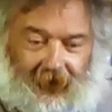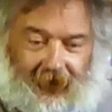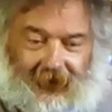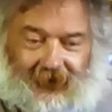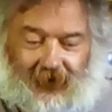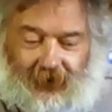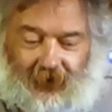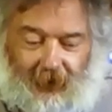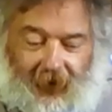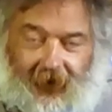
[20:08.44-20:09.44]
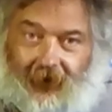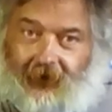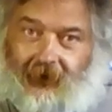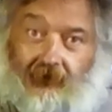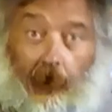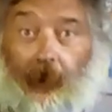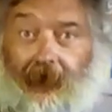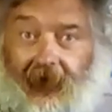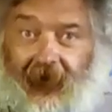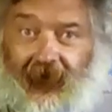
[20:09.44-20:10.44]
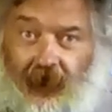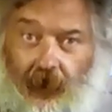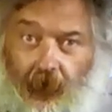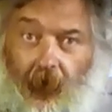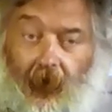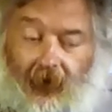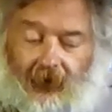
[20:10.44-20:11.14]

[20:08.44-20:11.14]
East European, non-EU